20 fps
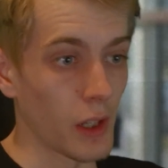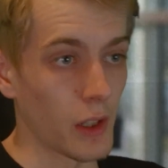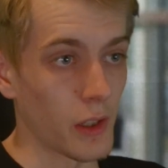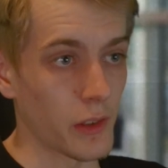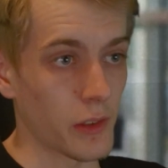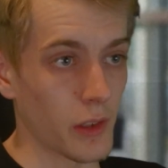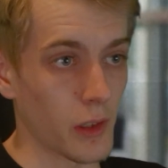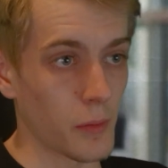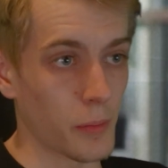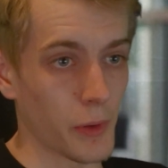
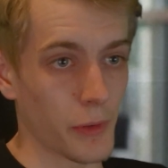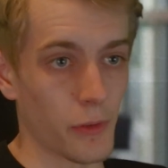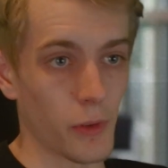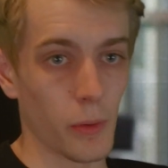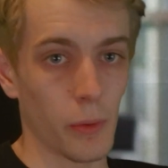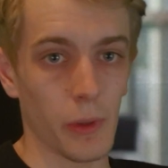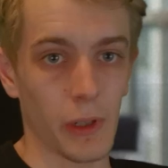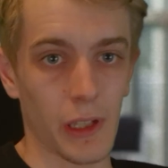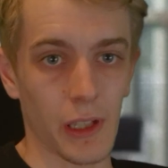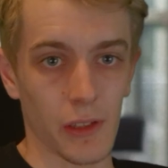So
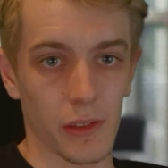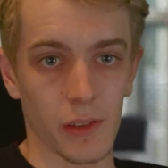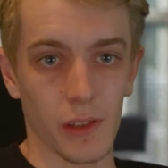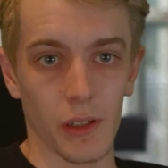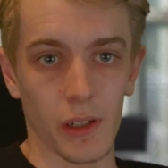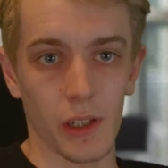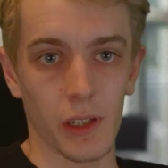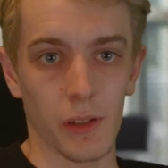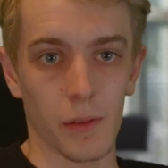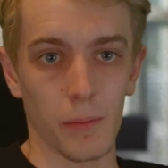before we get
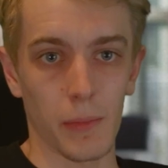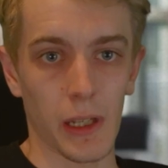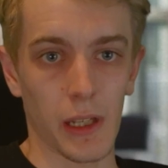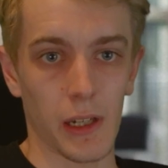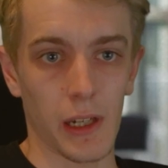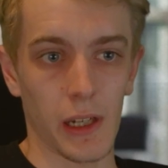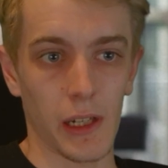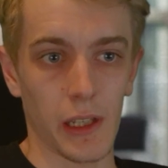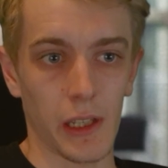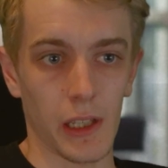started
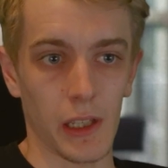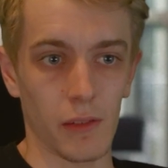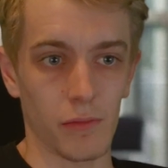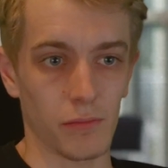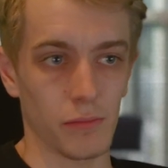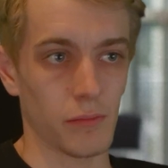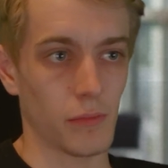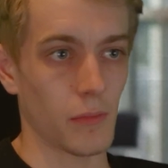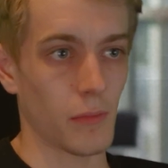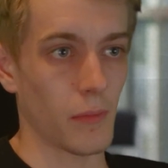making any
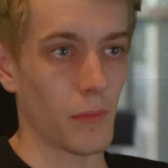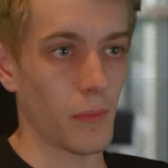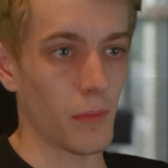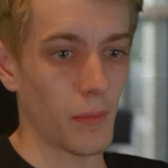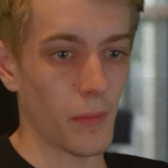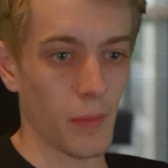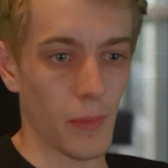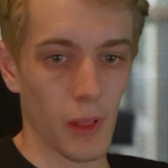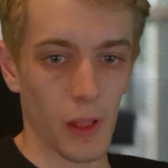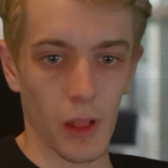
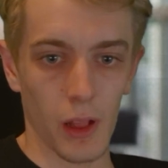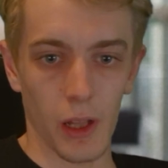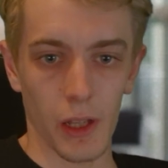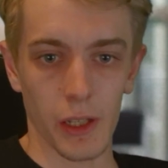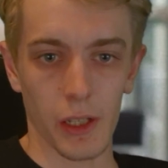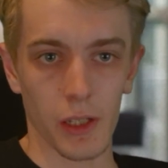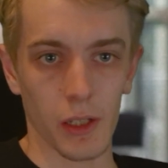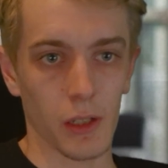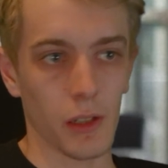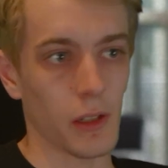
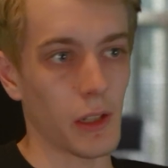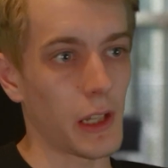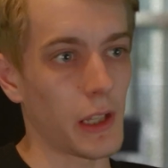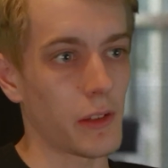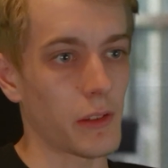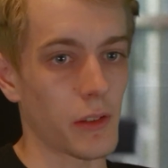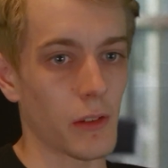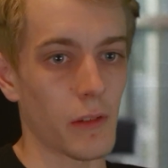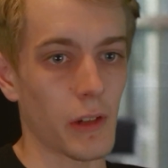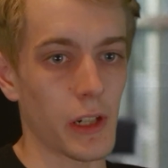like
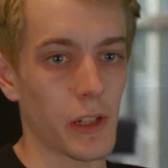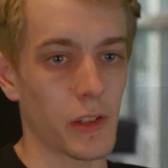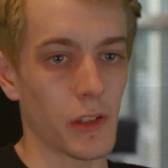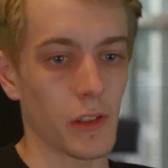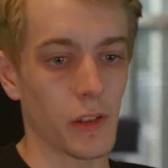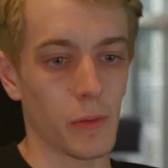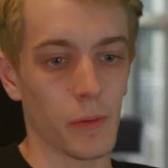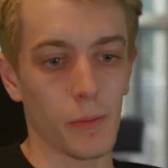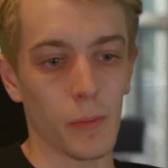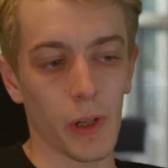
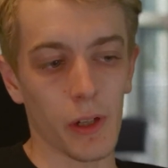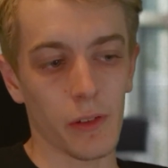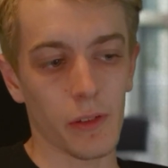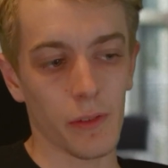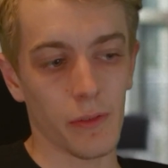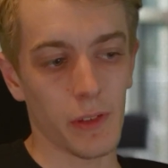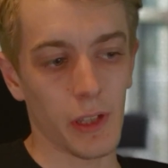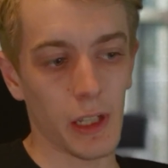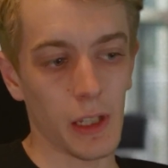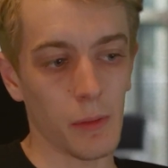integrations with
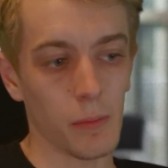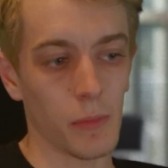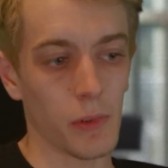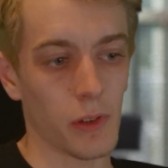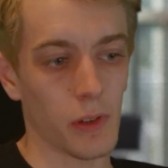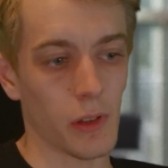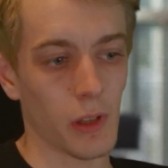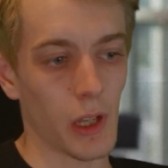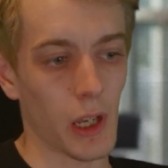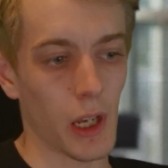Microsoft
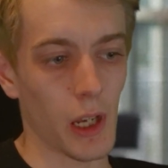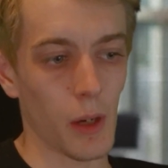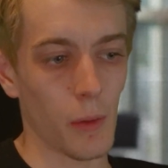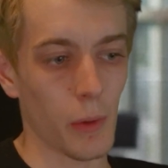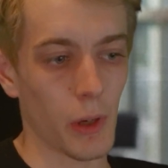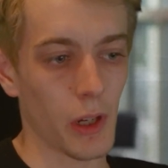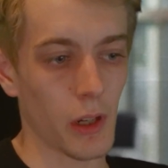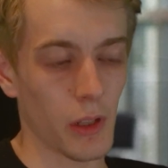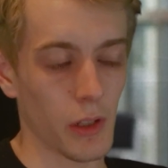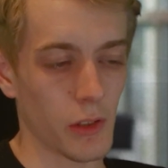Teams, uh,
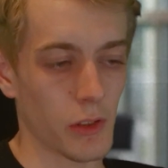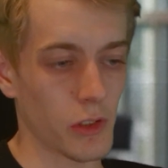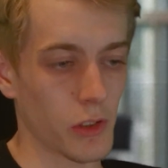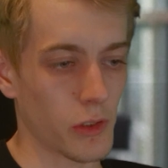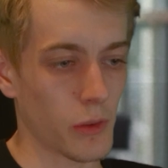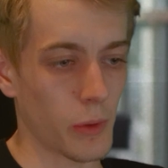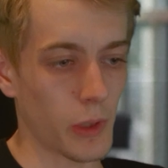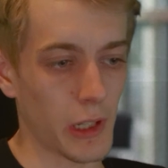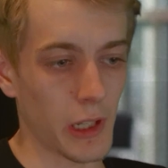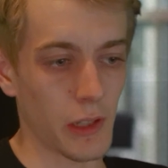we're going to
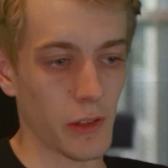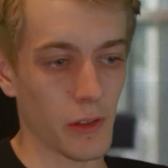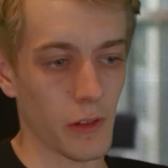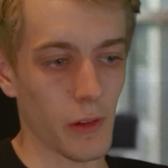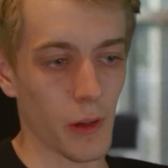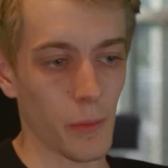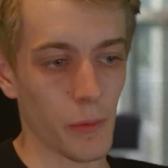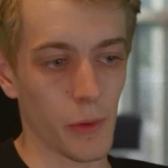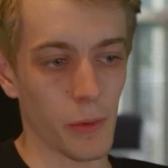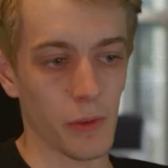just quickly get to
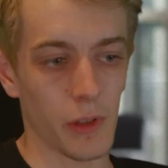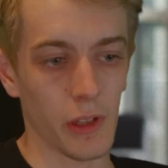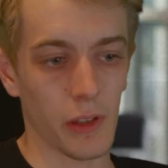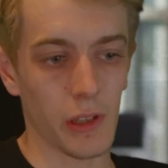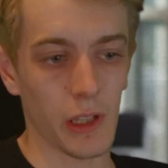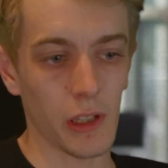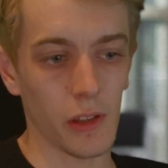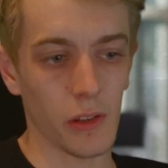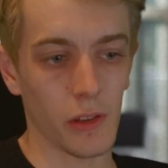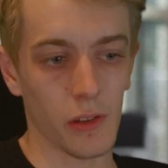grips with the
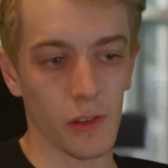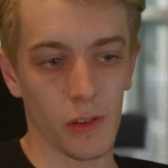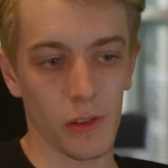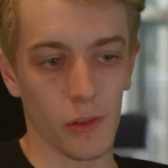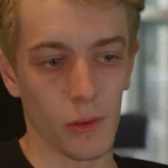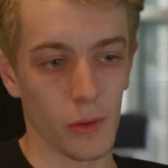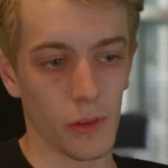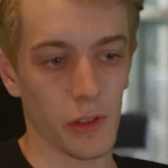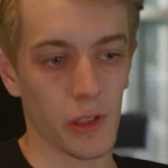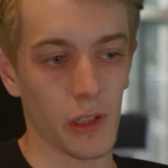scenes and
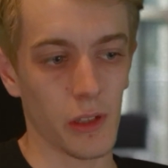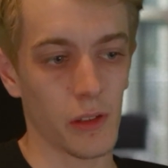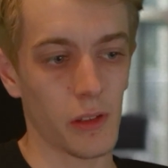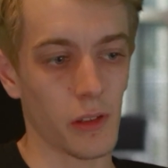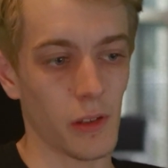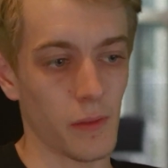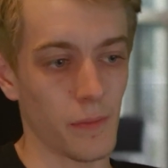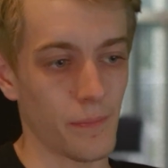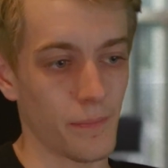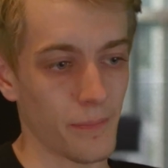
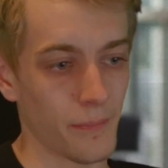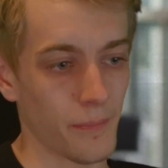sources.